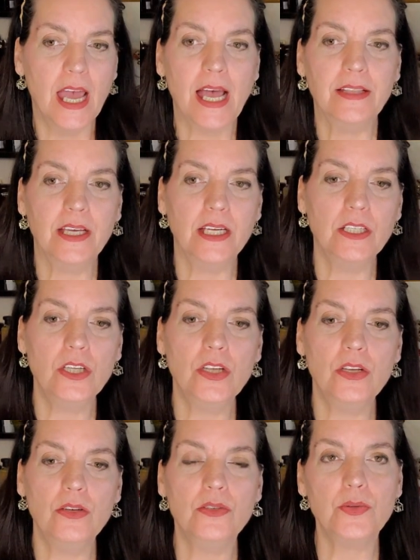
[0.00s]
And then
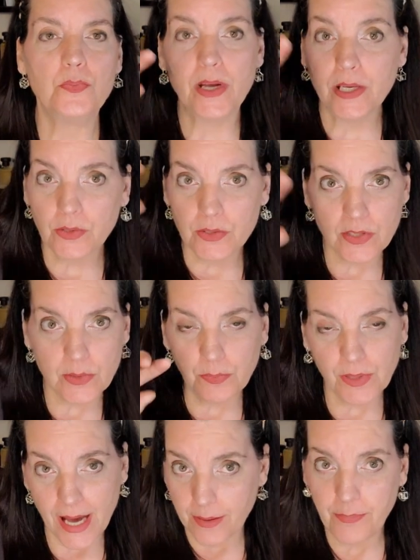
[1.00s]
you sprinkled some
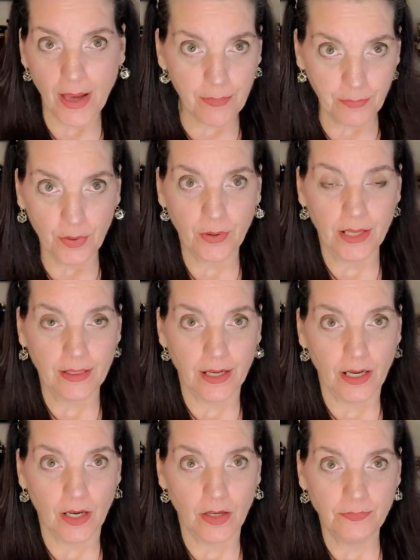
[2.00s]
black pepper in
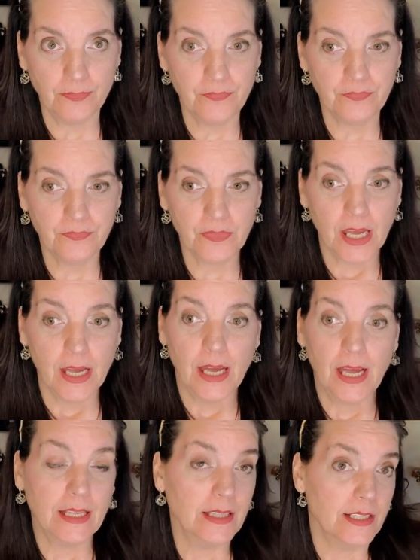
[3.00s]
there
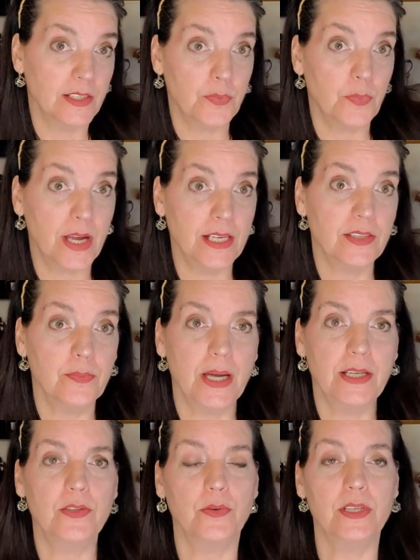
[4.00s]
and then sprayed some
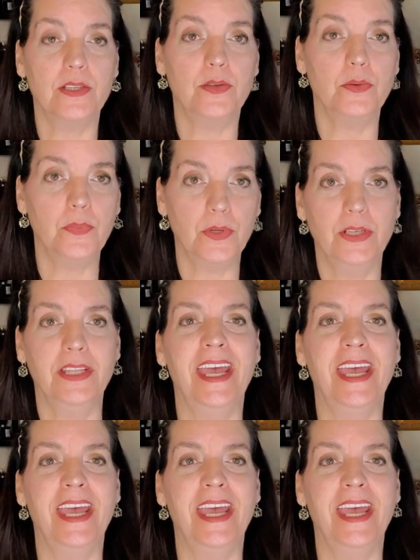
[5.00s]
Isoe Super in